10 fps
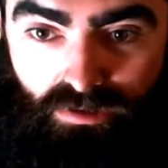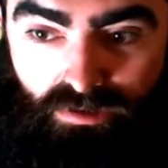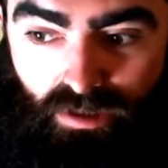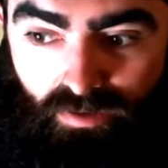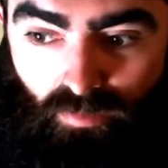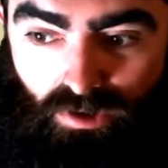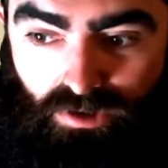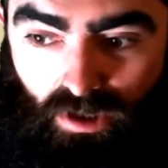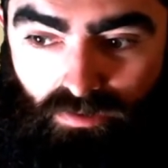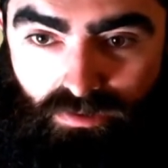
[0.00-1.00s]
Let's see how the March
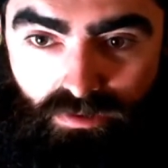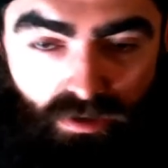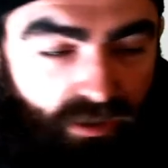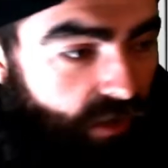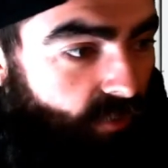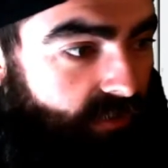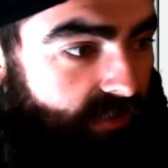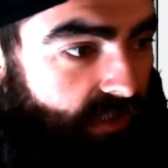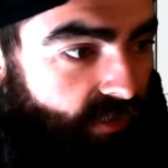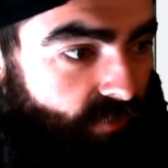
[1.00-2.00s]
goes, dude. I can't wait to
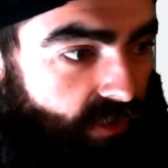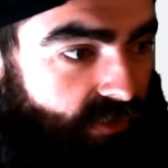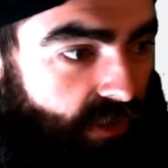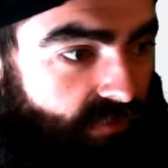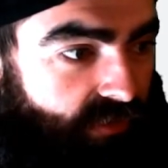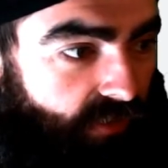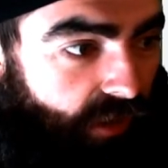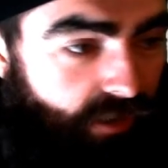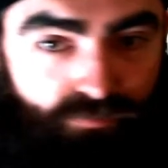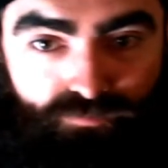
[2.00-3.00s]
see how your March goes on
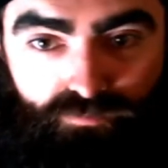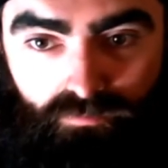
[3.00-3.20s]
that.